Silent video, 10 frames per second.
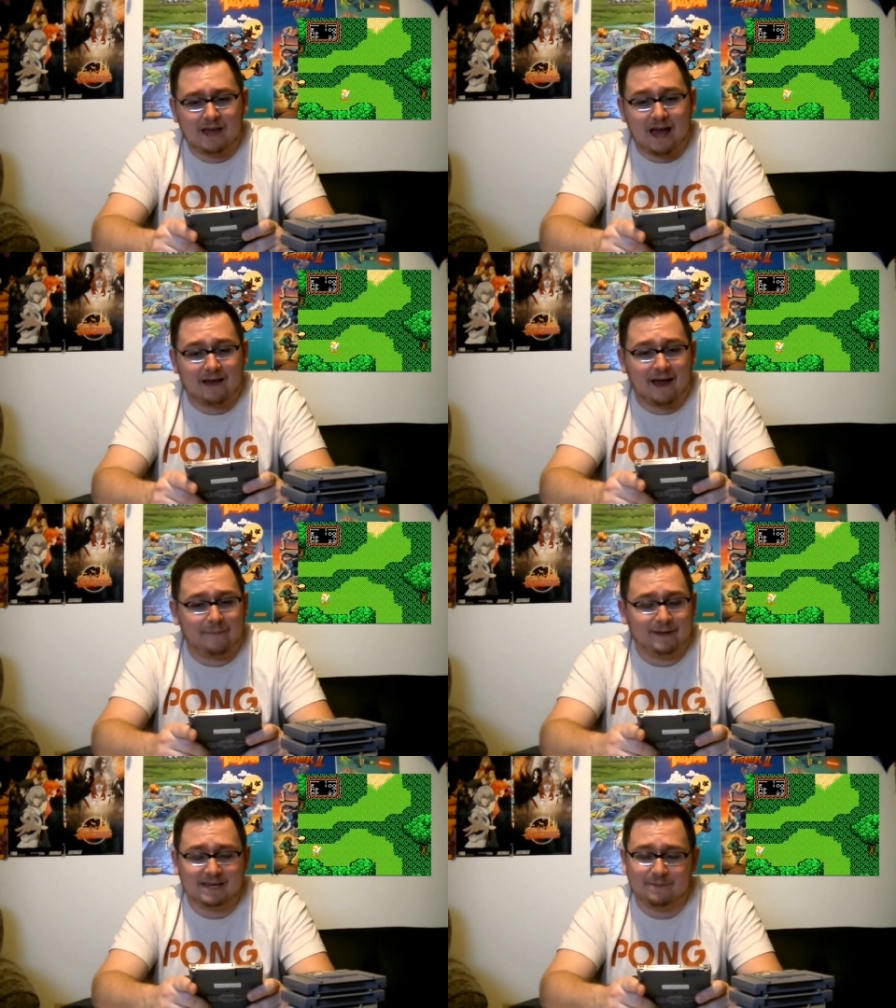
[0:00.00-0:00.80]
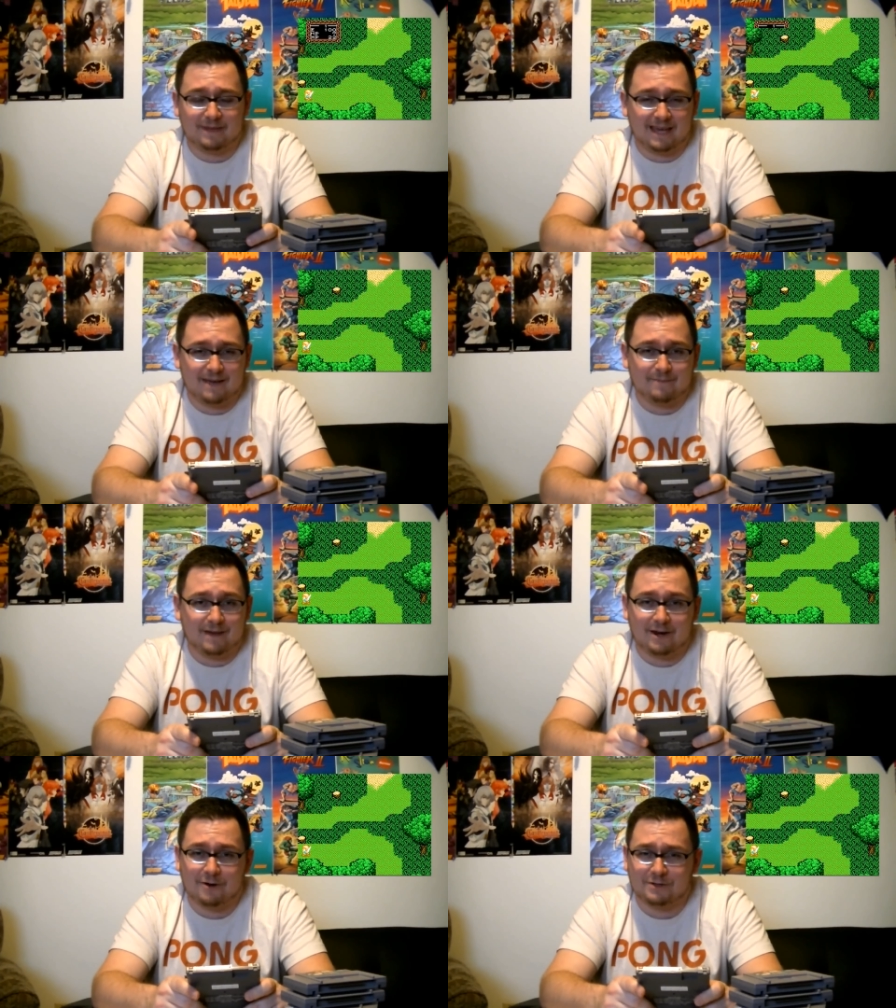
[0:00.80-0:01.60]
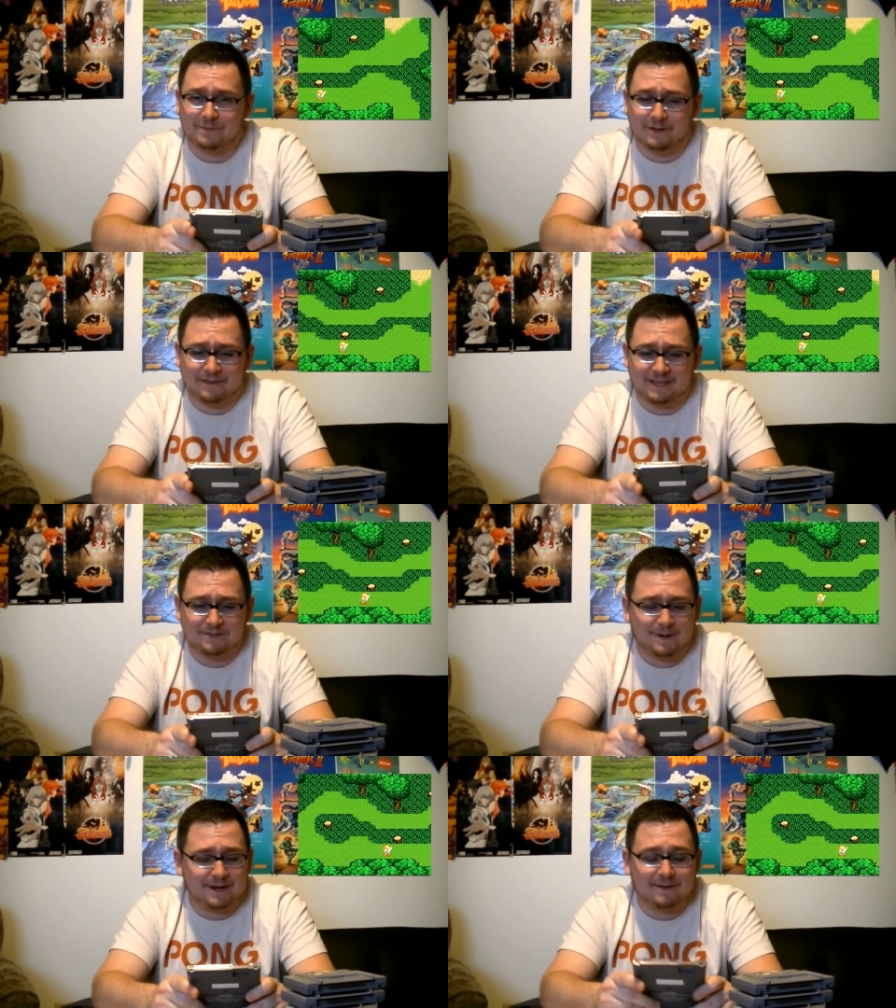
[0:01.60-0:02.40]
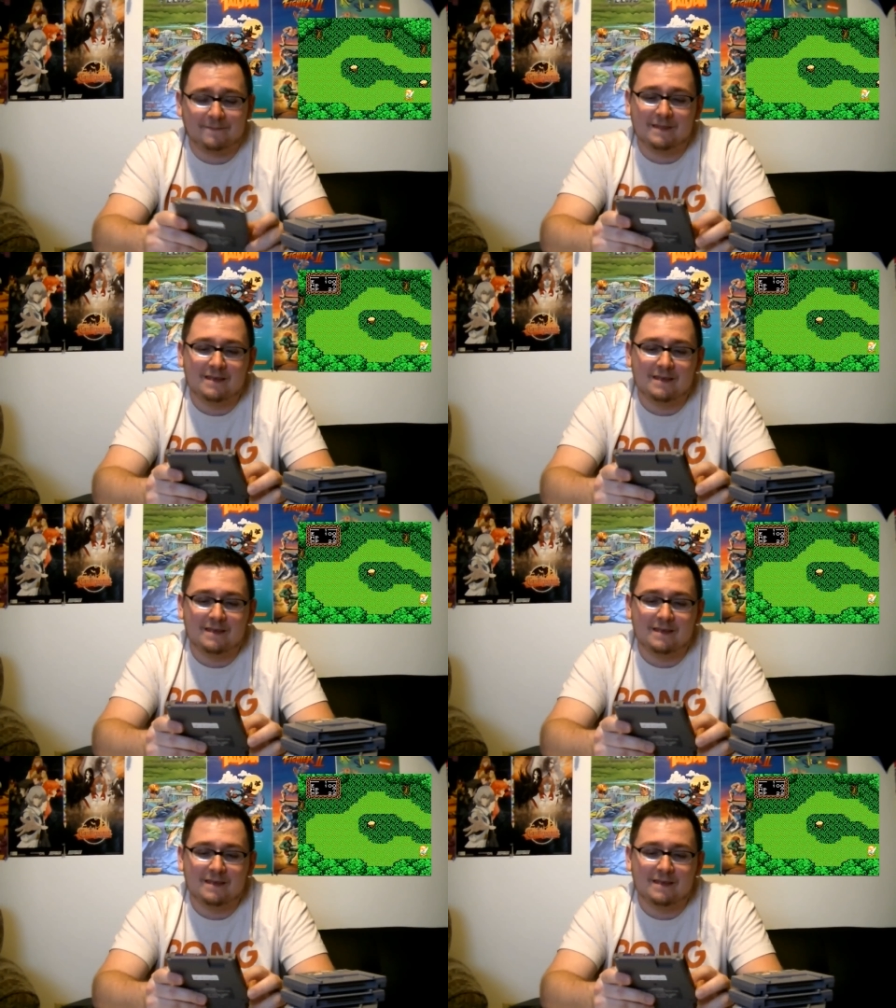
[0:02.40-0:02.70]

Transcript: I, picked up the game. I'd heard some good things about it.